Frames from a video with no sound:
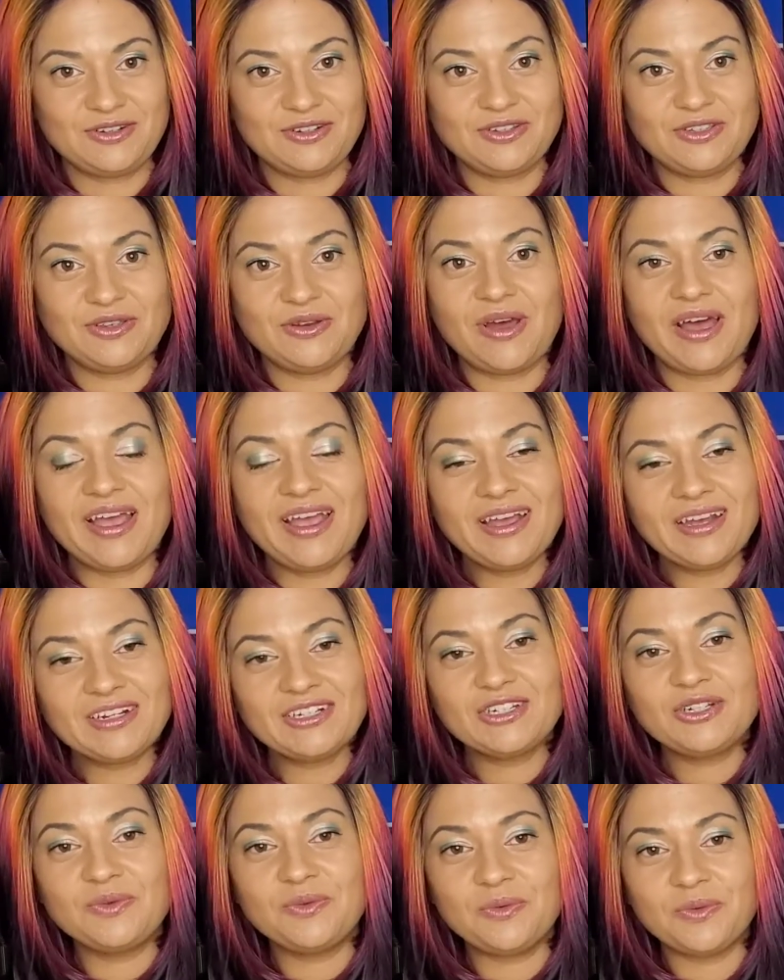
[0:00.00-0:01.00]
So I
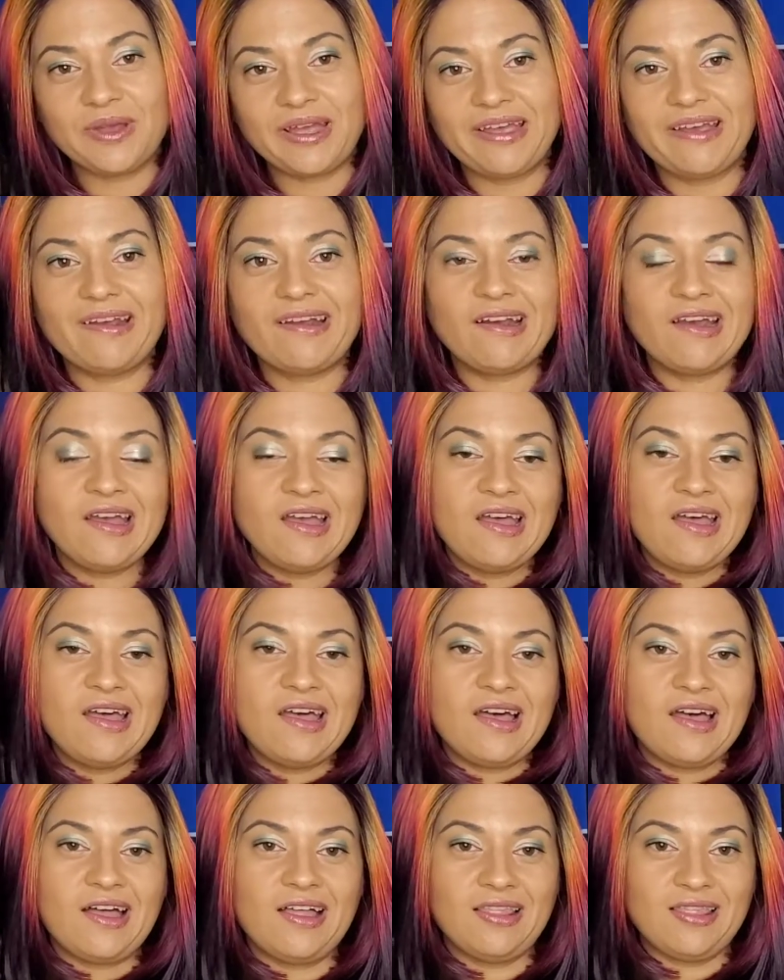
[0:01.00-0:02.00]
actually wear
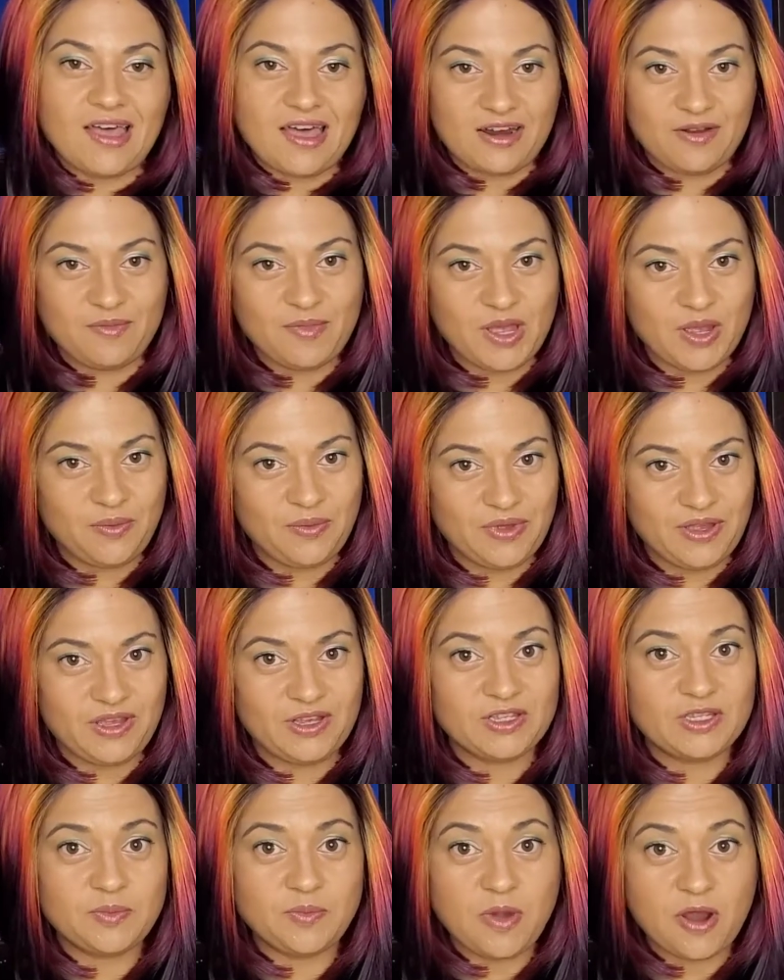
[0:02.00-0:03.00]
a lot of my
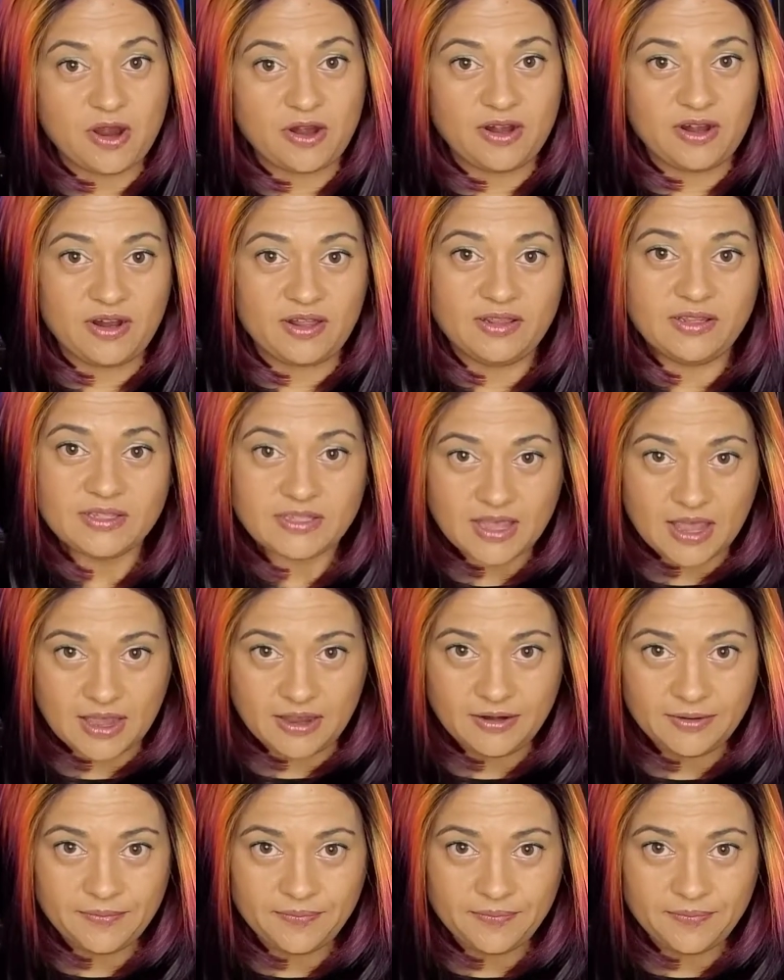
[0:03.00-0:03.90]
wigs parted on the side.